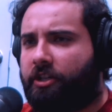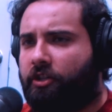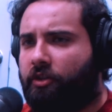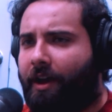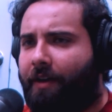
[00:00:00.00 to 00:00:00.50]

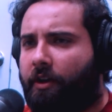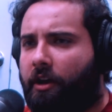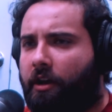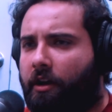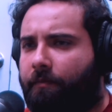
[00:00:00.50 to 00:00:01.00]
Do you have
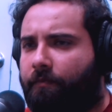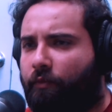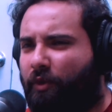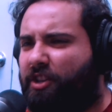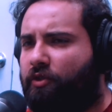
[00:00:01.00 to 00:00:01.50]

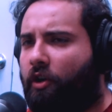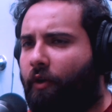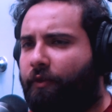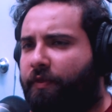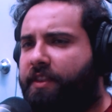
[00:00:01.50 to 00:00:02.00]
what do you
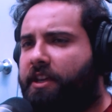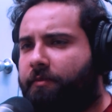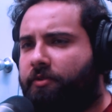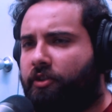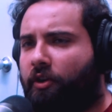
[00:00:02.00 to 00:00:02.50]
go for
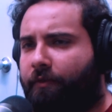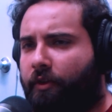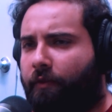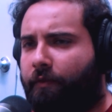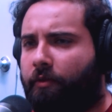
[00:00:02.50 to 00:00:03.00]
themes of
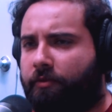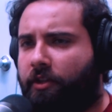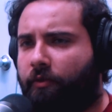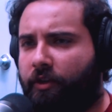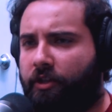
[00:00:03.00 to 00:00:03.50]
your films
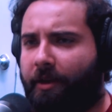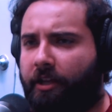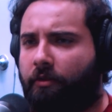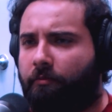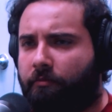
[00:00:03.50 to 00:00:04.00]
when you make them?